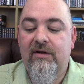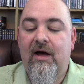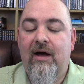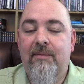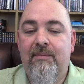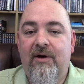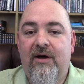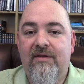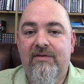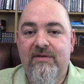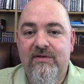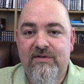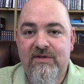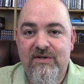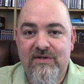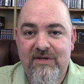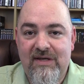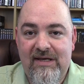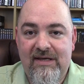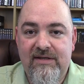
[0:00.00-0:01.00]

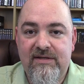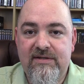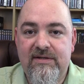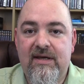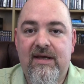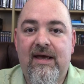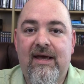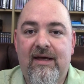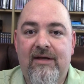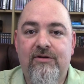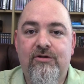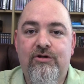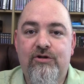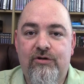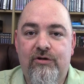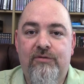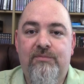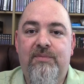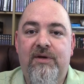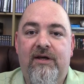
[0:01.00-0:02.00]
hypothesis is and
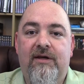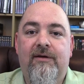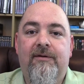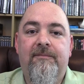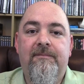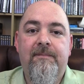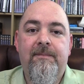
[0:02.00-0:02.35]
should be.